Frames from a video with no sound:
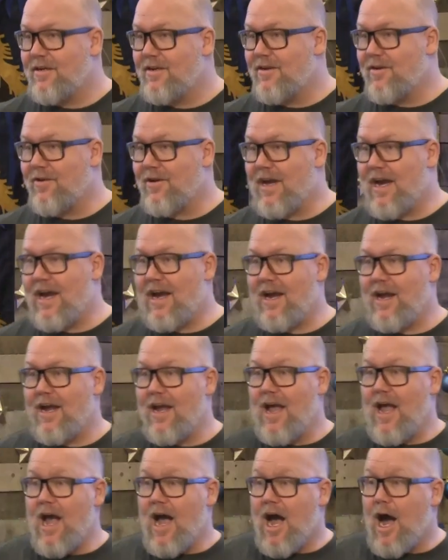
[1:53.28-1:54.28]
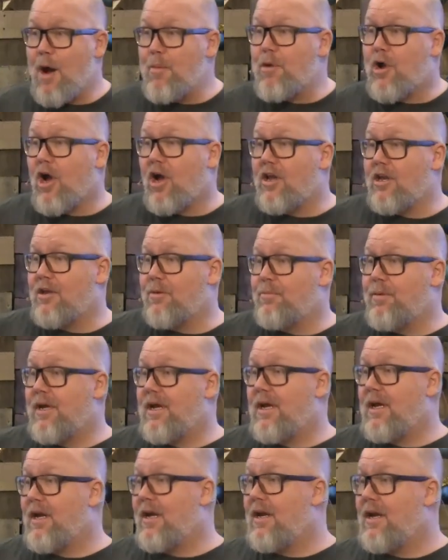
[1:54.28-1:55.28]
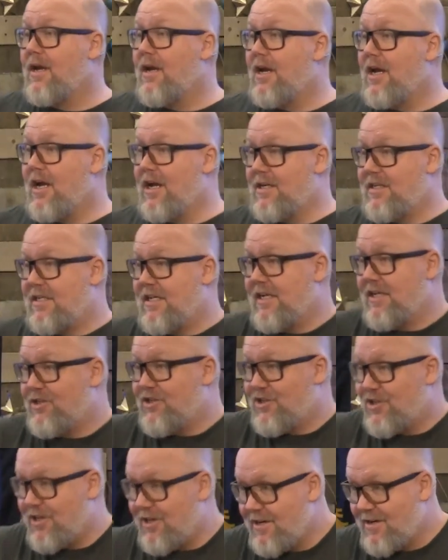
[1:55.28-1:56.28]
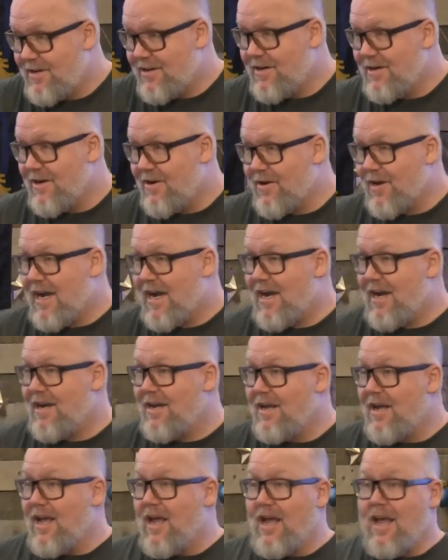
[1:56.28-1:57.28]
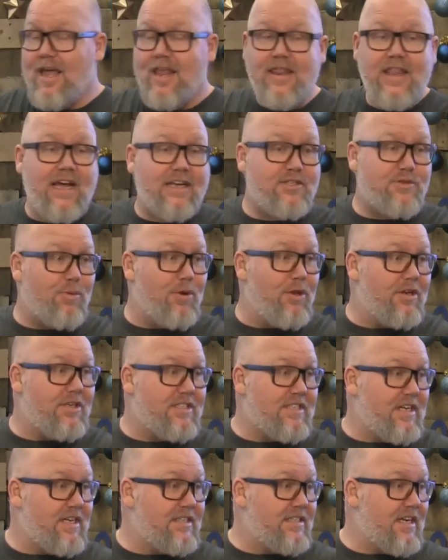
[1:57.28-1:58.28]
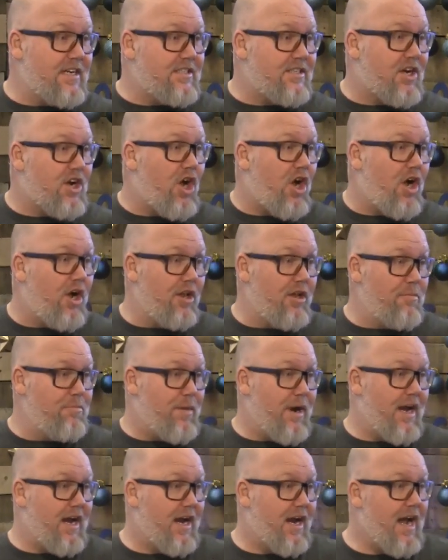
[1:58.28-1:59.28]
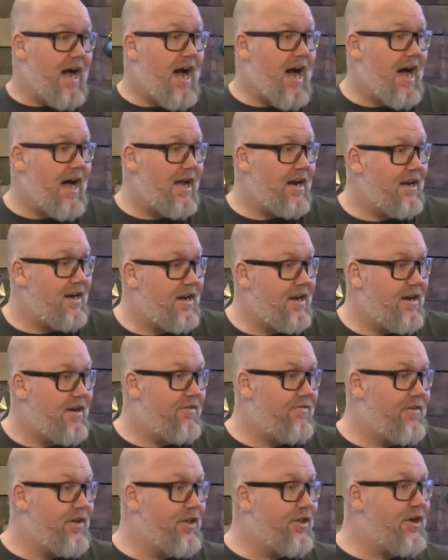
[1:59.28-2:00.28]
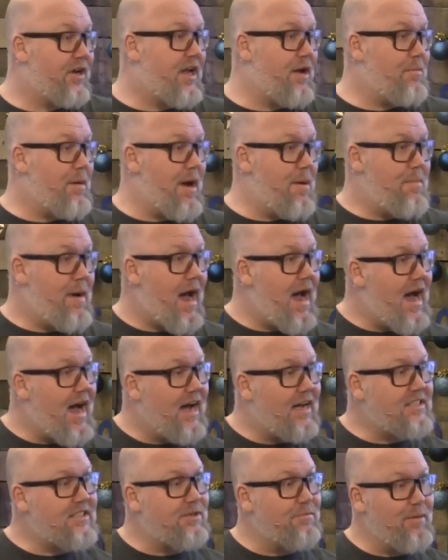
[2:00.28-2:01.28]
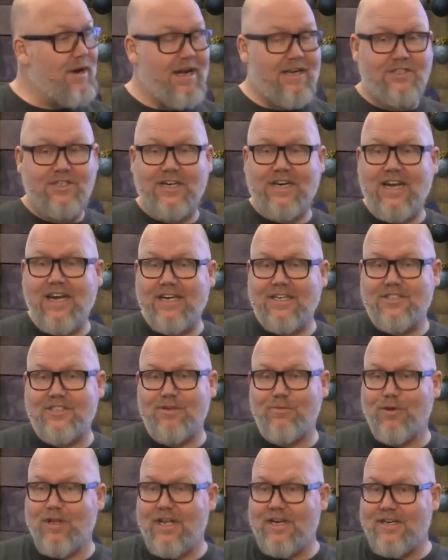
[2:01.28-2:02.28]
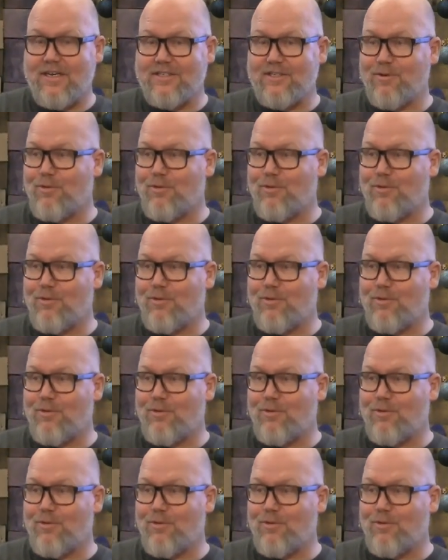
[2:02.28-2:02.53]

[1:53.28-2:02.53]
okay? I'm called to be a teacher, okay? That's one of those things that's a calling by God. If you look at my past and my education, well, that doesn't